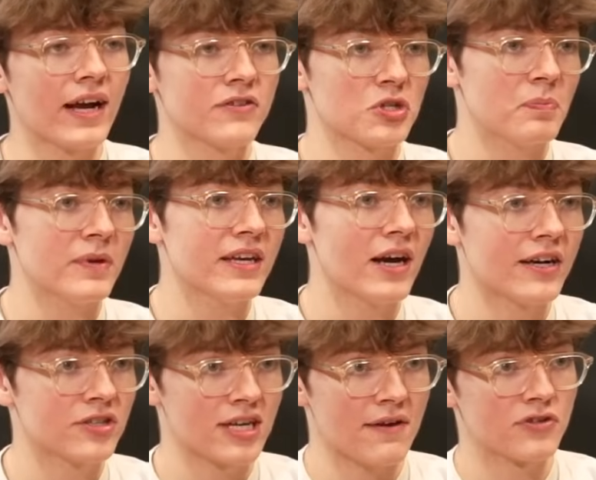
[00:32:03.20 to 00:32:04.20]
I just be I
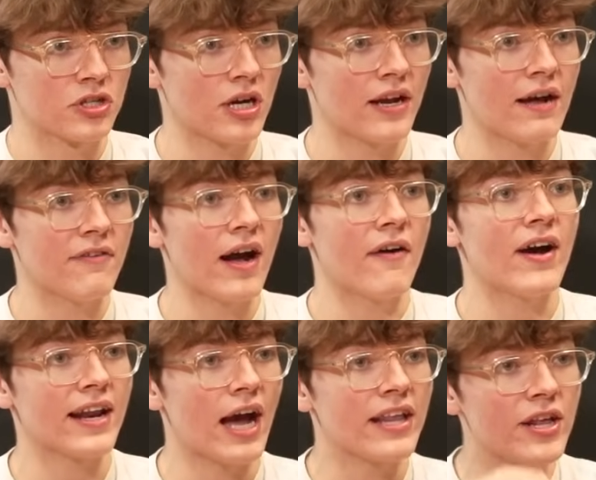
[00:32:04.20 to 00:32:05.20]
just have I, I,
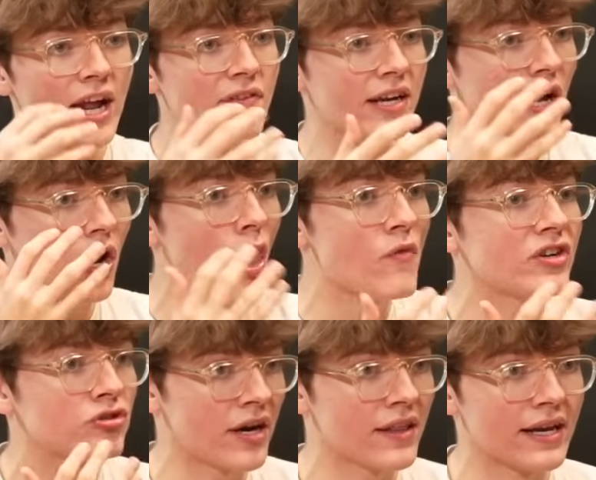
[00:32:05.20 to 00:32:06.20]
I you have like a lot of
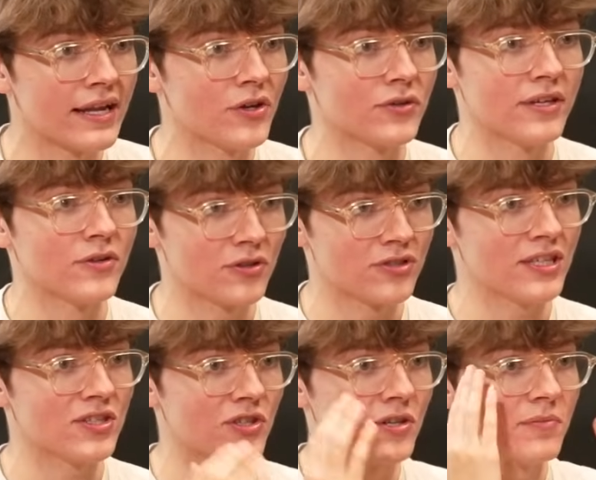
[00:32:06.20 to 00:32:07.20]
adrenaline in, in your
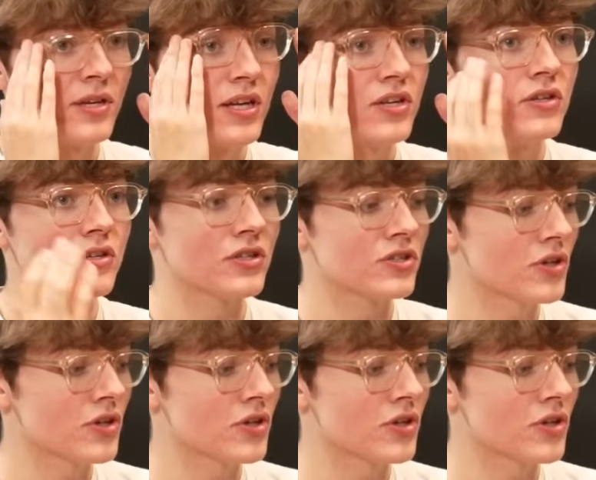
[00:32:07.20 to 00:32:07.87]
system. Yeah, you won't.